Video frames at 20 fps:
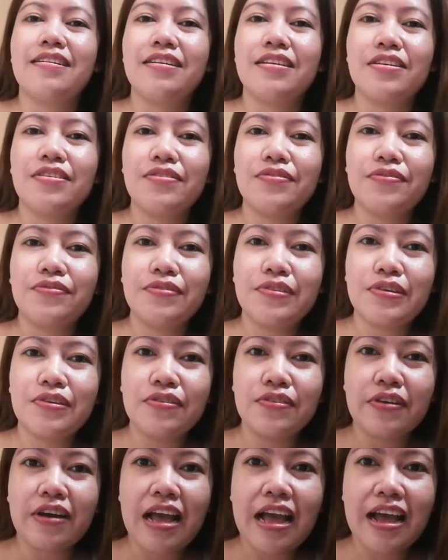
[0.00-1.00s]
if
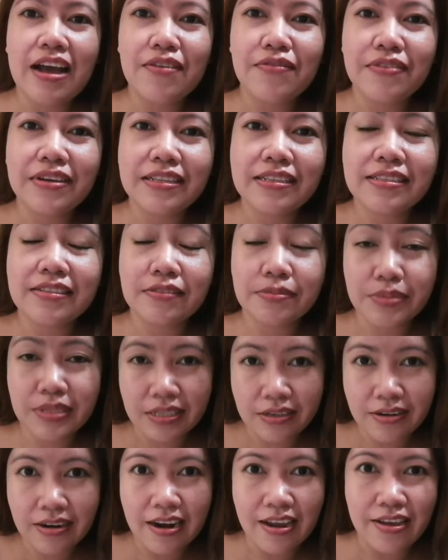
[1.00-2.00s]
you haven't
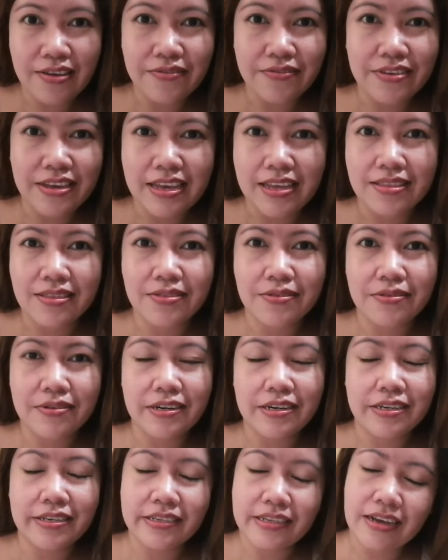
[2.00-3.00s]
subscribed yet to
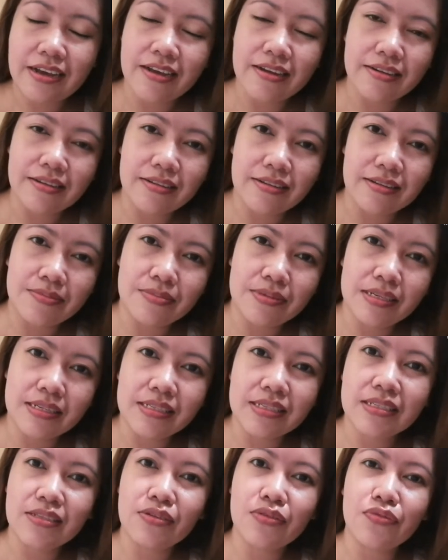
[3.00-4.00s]
her channel,
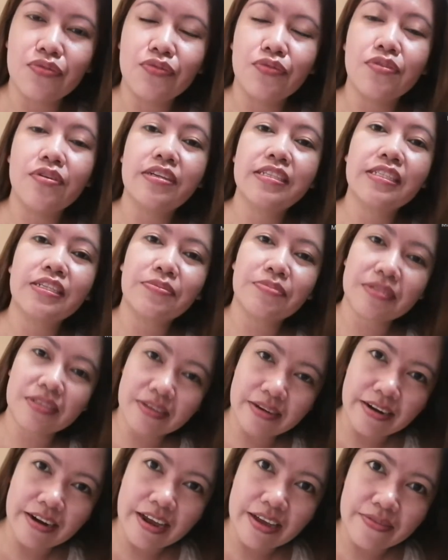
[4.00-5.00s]
please do
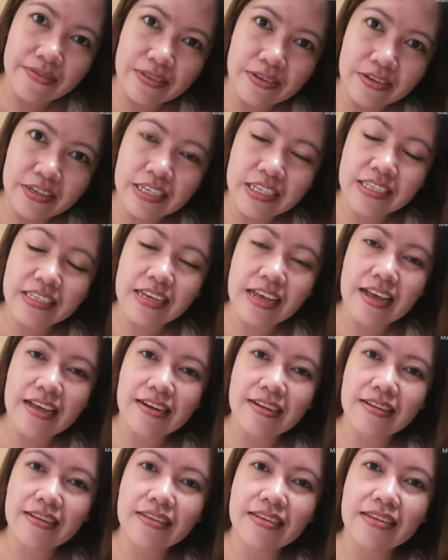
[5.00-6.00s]
subscribe to her channel.